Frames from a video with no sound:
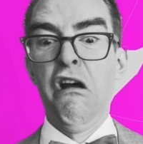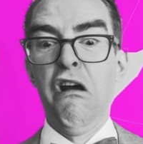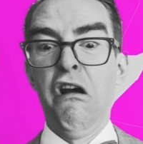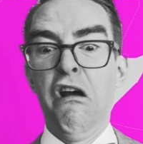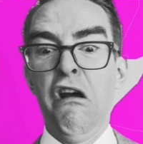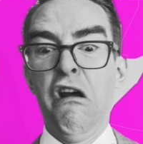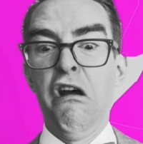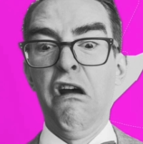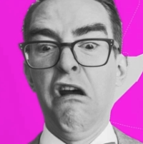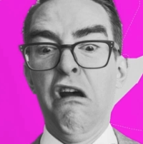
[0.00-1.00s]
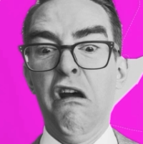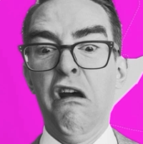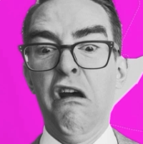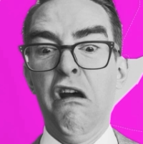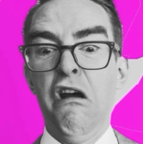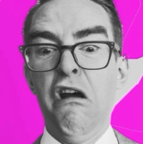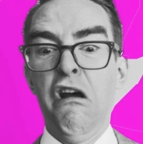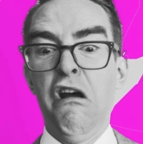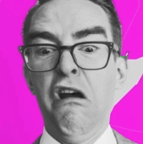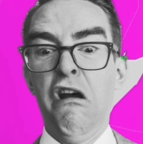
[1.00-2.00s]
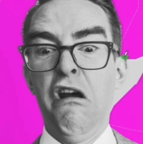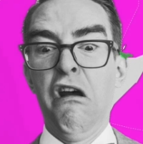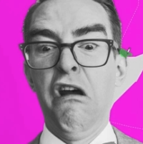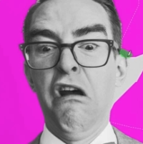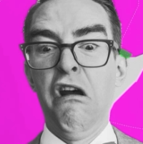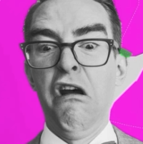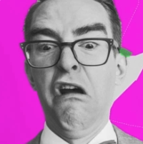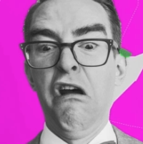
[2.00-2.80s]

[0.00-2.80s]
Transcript: Nothing is said.